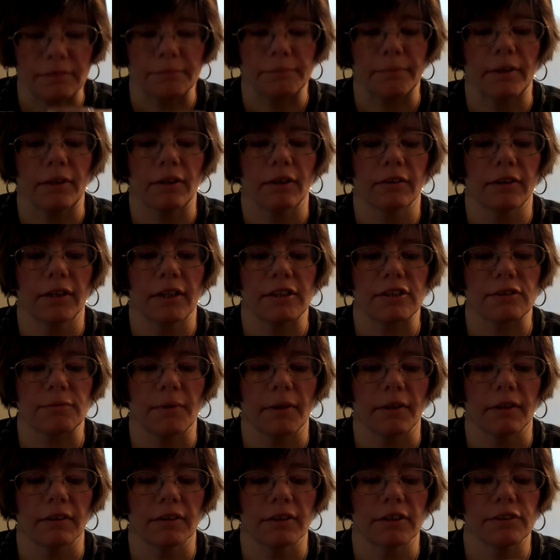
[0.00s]
spend all day
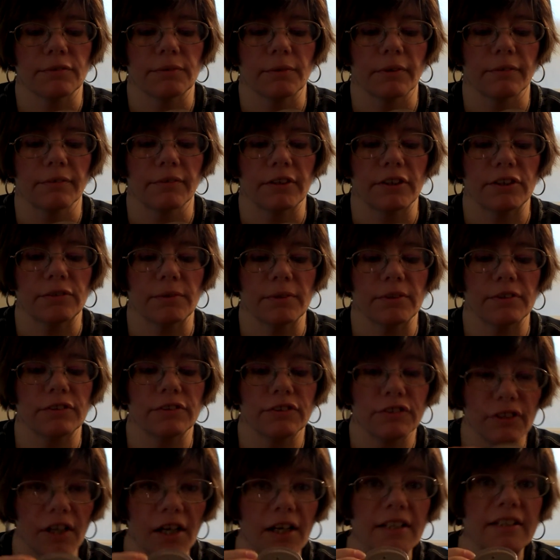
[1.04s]
smelling this one. This one
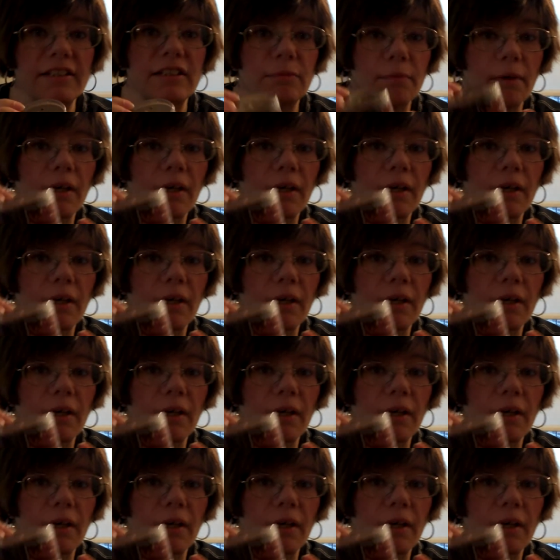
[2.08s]
does